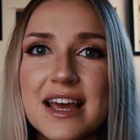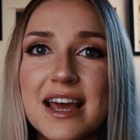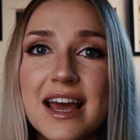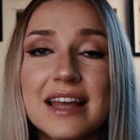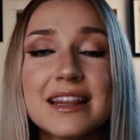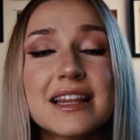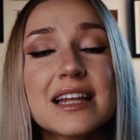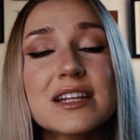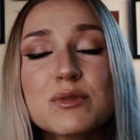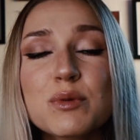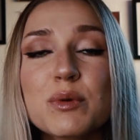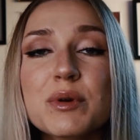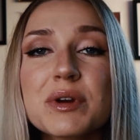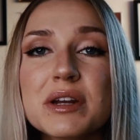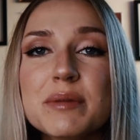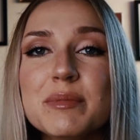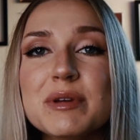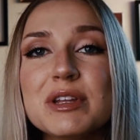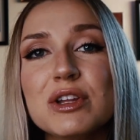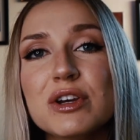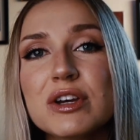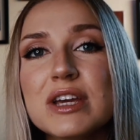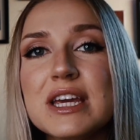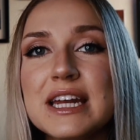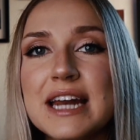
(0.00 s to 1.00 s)
And that's what we're going to
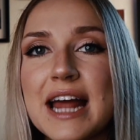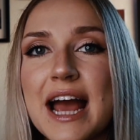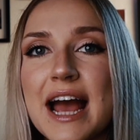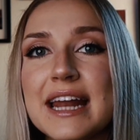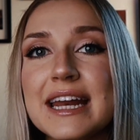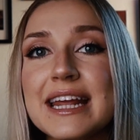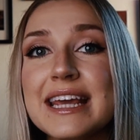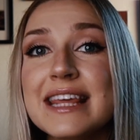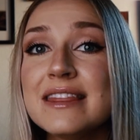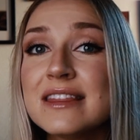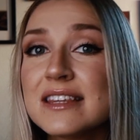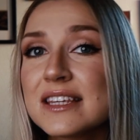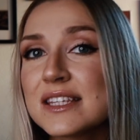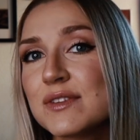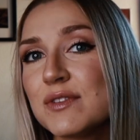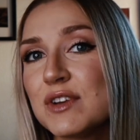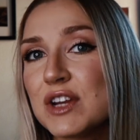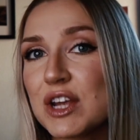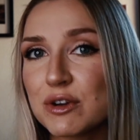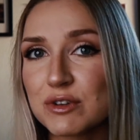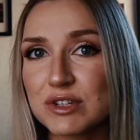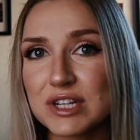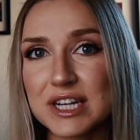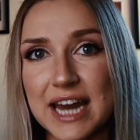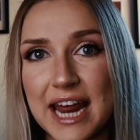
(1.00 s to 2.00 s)
be looking at in this
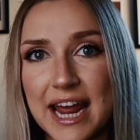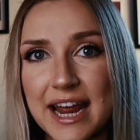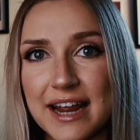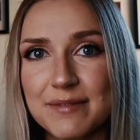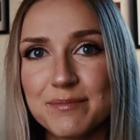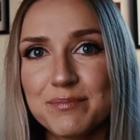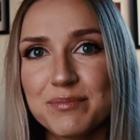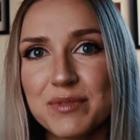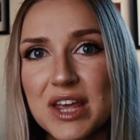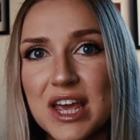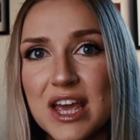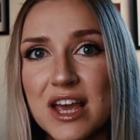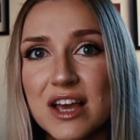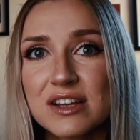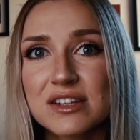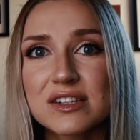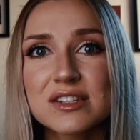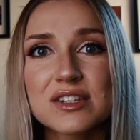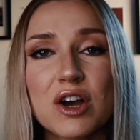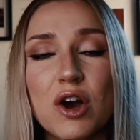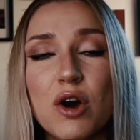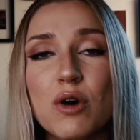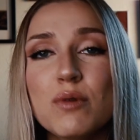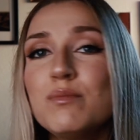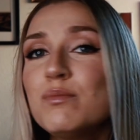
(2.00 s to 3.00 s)
video today.
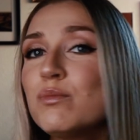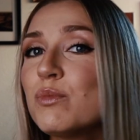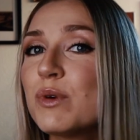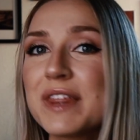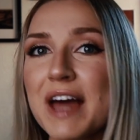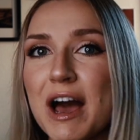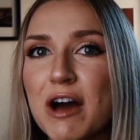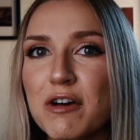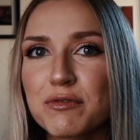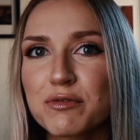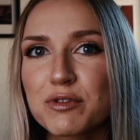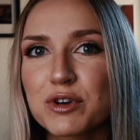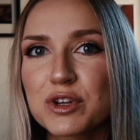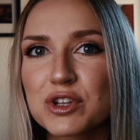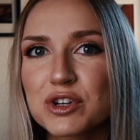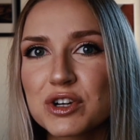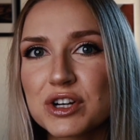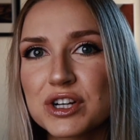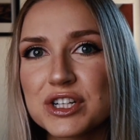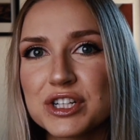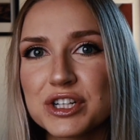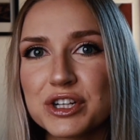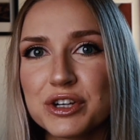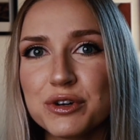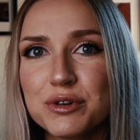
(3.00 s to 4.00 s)
So without further
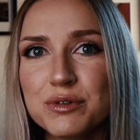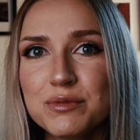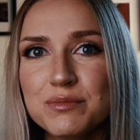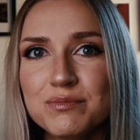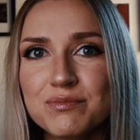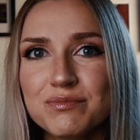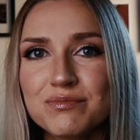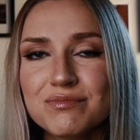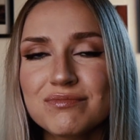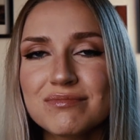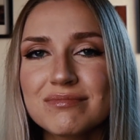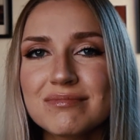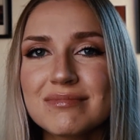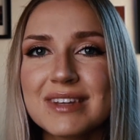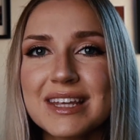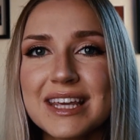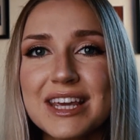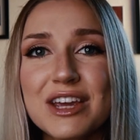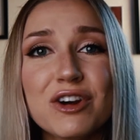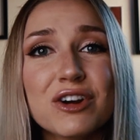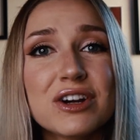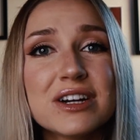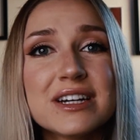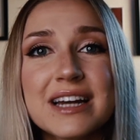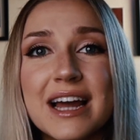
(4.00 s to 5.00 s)
ado,
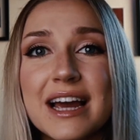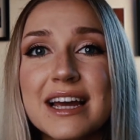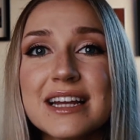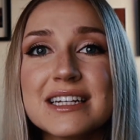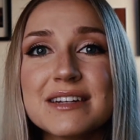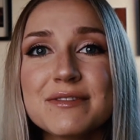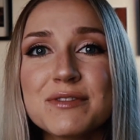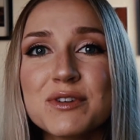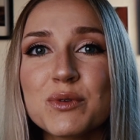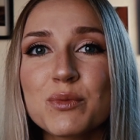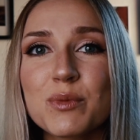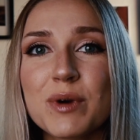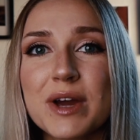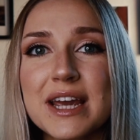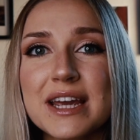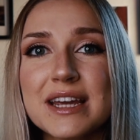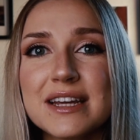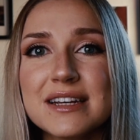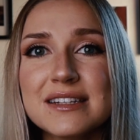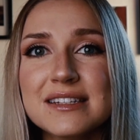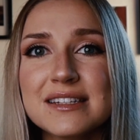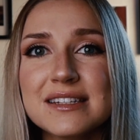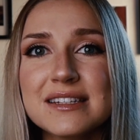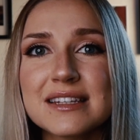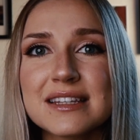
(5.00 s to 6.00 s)
here are 9 different
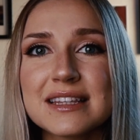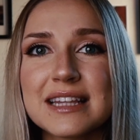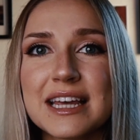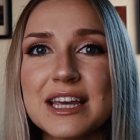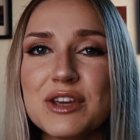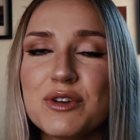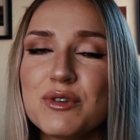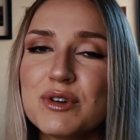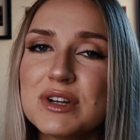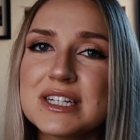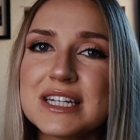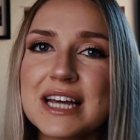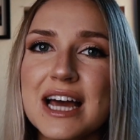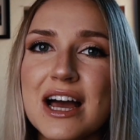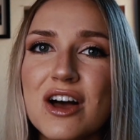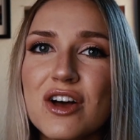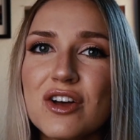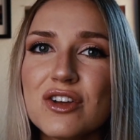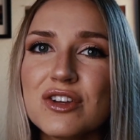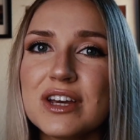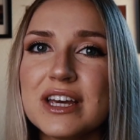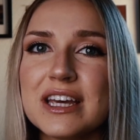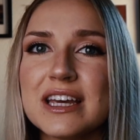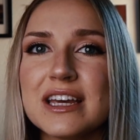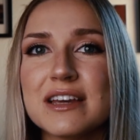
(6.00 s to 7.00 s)
ways that you can
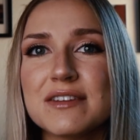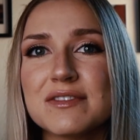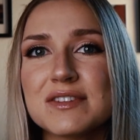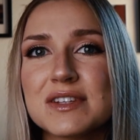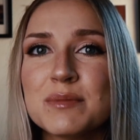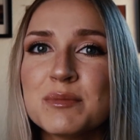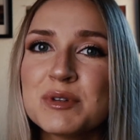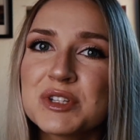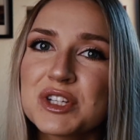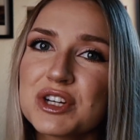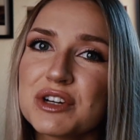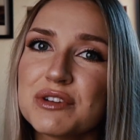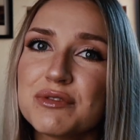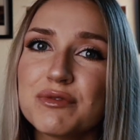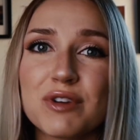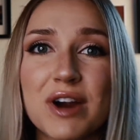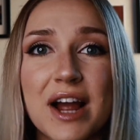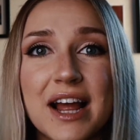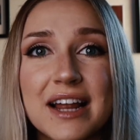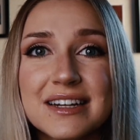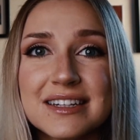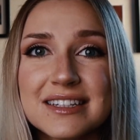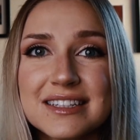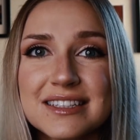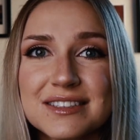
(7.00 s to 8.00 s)
tell if someone's a good
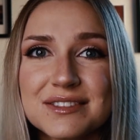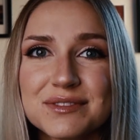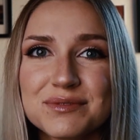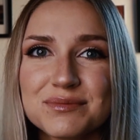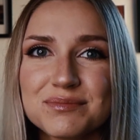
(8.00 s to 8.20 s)
friend.